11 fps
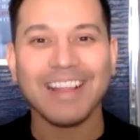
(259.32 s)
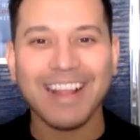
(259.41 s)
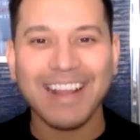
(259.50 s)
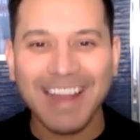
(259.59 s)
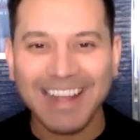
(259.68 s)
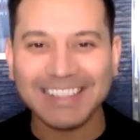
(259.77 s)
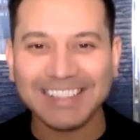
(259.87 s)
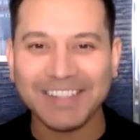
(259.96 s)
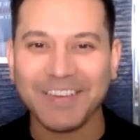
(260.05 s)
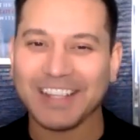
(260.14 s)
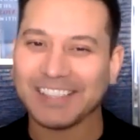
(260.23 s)
They liked
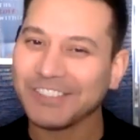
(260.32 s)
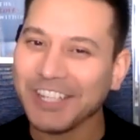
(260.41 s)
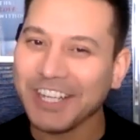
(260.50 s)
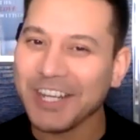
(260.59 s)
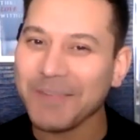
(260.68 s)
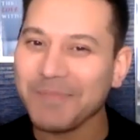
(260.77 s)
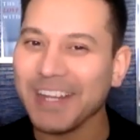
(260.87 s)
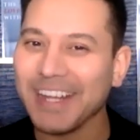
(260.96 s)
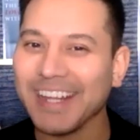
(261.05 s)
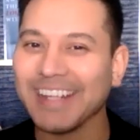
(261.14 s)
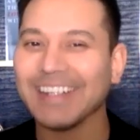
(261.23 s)
it when I was treating them
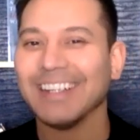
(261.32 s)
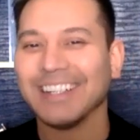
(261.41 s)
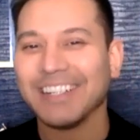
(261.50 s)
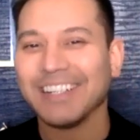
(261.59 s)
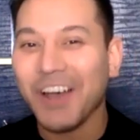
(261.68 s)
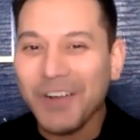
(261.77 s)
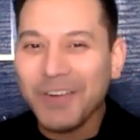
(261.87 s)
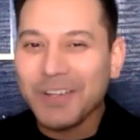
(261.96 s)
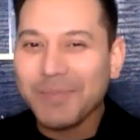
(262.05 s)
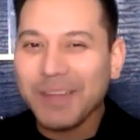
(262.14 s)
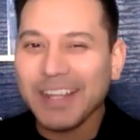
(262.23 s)
mean, not
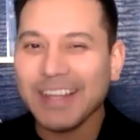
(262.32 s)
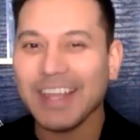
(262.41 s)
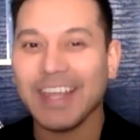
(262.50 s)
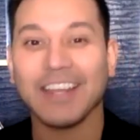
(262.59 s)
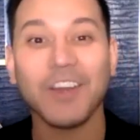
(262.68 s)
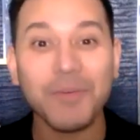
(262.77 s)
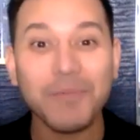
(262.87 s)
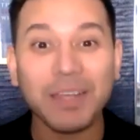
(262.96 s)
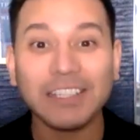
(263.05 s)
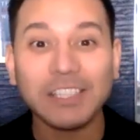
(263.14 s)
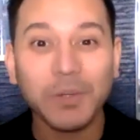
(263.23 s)
always being there, not
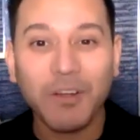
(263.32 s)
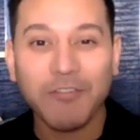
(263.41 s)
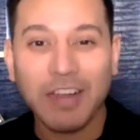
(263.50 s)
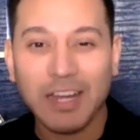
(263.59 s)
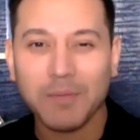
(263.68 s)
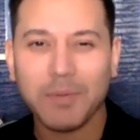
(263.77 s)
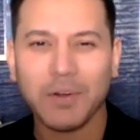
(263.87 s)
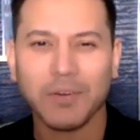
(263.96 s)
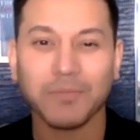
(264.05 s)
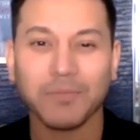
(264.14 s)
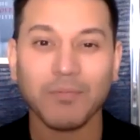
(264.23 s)
being too
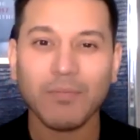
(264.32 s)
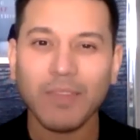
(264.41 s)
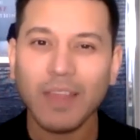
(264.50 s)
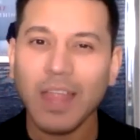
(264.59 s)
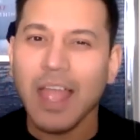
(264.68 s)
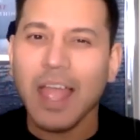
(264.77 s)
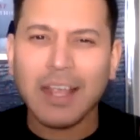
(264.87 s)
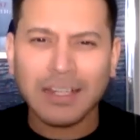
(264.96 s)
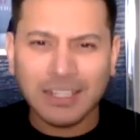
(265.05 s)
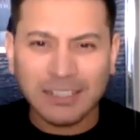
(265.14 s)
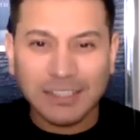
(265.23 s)
available. I
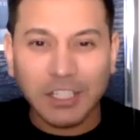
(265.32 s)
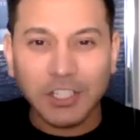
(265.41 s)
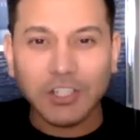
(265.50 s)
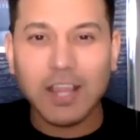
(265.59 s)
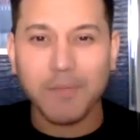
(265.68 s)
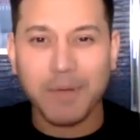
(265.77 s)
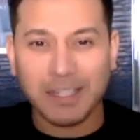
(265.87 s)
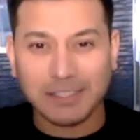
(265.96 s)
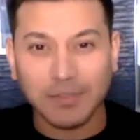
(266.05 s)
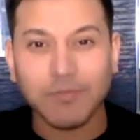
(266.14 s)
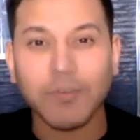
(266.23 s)
continued that
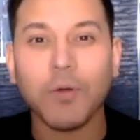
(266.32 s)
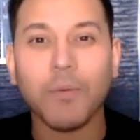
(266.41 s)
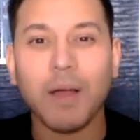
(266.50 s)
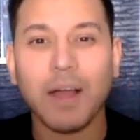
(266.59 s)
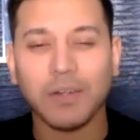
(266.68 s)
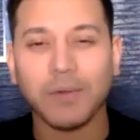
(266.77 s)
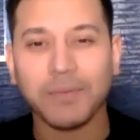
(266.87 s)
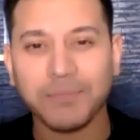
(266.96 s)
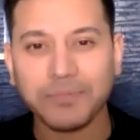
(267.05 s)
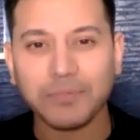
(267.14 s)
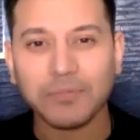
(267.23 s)
pattern for a while.
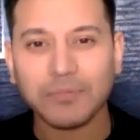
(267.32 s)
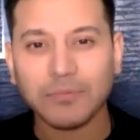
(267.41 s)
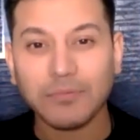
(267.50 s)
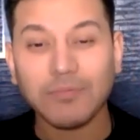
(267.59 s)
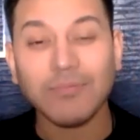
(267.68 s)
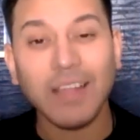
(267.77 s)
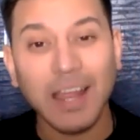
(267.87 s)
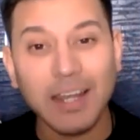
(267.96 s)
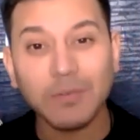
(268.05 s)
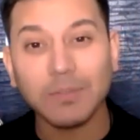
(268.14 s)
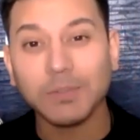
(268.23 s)

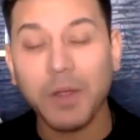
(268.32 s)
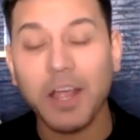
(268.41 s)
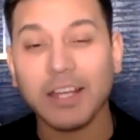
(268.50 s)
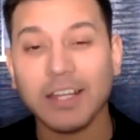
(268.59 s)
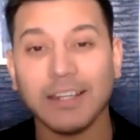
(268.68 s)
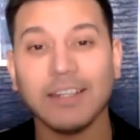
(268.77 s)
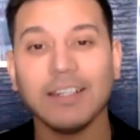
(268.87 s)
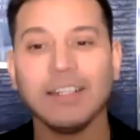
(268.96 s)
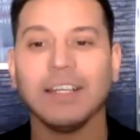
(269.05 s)
And it was working.